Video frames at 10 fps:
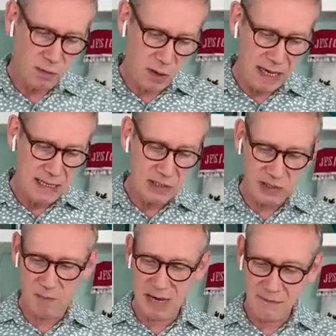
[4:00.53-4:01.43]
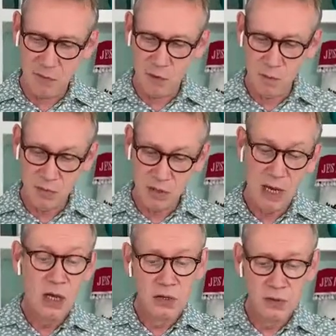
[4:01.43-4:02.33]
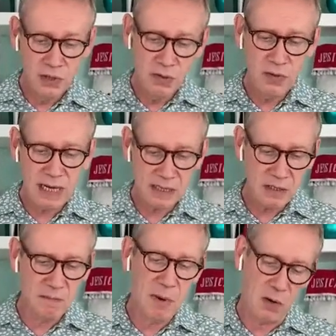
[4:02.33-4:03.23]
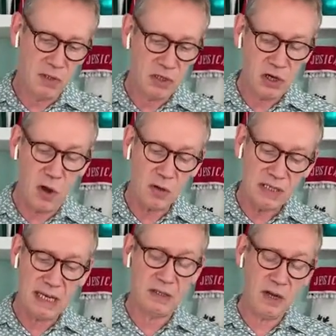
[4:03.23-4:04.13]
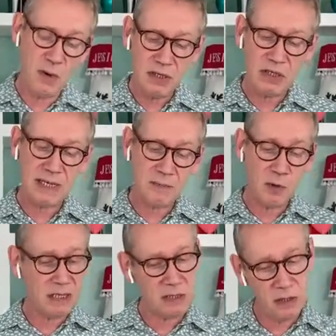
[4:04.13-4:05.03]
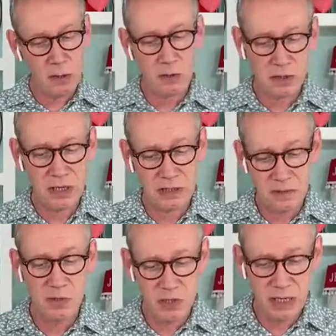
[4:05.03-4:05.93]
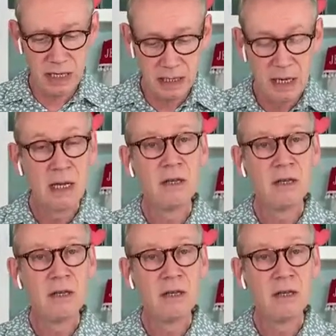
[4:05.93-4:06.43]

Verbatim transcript: all the plates, the platforms, you do get some bonus content. So when you see the price, it's not just the machine.